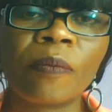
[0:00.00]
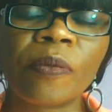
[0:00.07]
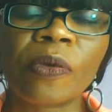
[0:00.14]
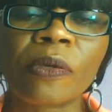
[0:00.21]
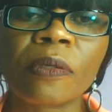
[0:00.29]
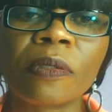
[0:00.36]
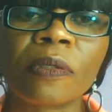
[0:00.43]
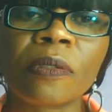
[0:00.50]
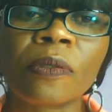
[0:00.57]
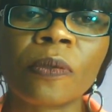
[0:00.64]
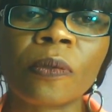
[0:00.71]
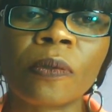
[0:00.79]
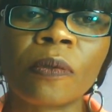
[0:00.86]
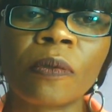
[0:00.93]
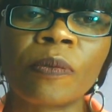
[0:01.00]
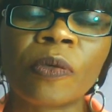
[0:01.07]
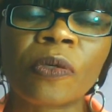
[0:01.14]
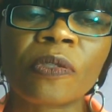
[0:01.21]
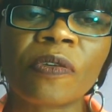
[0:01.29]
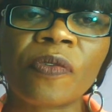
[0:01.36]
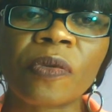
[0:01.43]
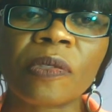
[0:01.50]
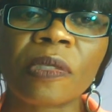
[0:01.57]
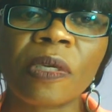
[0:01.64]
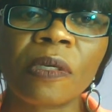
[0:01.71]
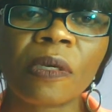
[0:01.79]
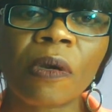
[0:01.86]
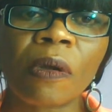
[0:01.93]
because of your
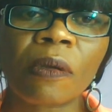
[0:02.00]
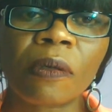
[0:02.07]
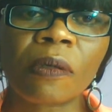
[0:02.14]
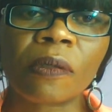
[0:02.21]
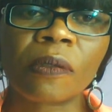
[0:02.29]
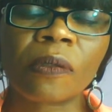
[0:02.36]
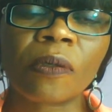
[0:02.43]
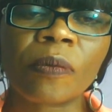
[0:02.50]
skin color,